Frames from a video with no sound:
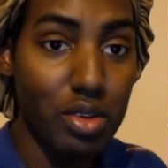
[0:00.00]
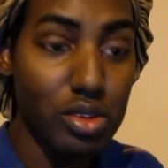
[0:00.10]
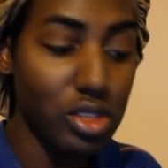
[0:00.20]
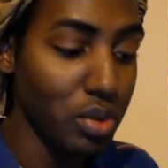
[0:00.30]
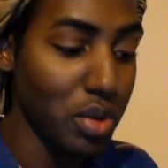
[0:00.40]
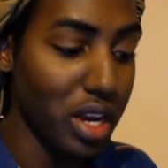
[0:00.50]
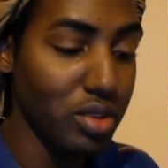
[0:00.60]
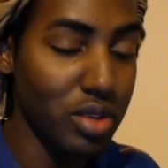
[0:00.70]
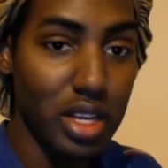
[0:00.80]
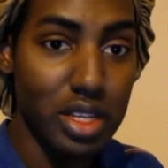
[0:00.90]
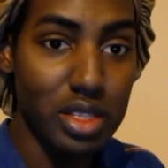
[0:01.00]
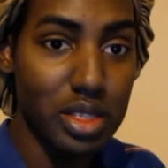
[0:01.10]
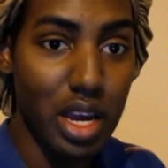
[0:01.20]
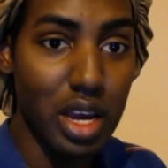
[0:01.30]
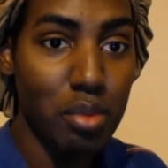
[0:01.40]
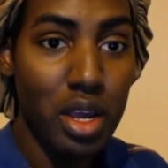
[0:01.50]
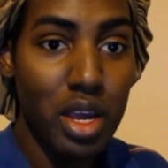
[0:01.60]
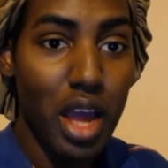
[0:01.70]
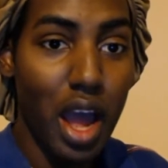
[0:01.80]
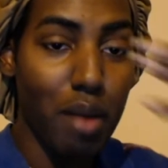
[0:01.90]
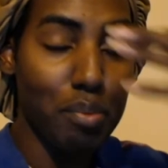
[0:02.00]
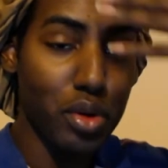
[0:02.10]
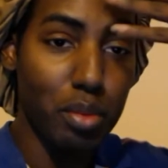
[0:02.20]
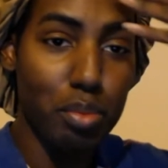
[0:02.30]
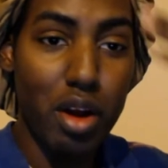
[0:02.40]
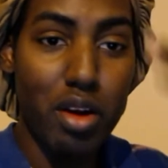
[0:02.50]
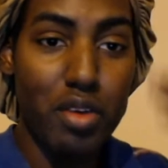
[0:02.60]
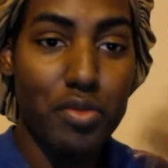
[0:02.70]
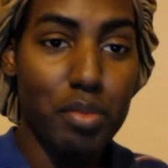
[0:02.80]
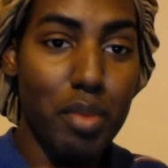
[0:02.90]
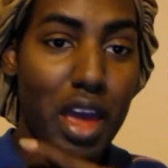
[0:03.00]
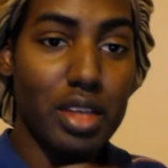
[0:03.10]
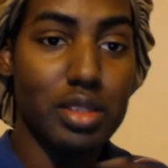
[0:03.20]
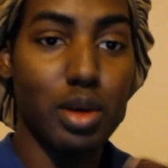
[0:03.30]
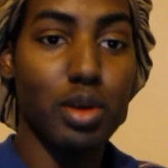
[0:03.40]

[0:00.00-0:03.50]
Usually when I do the enzyme, I put a paraffin mask